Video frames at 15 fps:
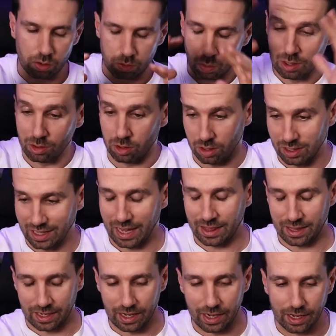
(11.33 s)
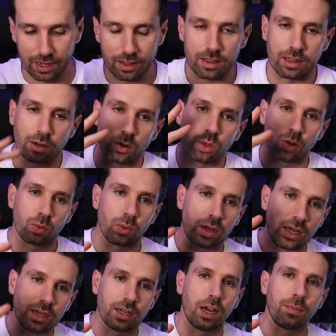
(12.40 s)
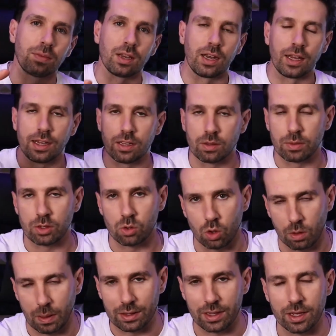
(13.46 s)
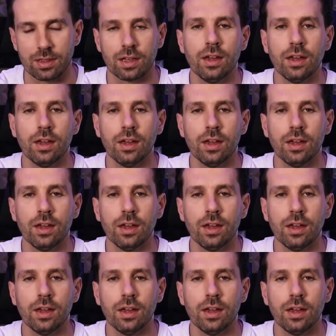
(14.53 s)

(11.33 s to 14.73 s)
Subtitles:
well, to getting leads, is there are 3 types of leads. And we talk about this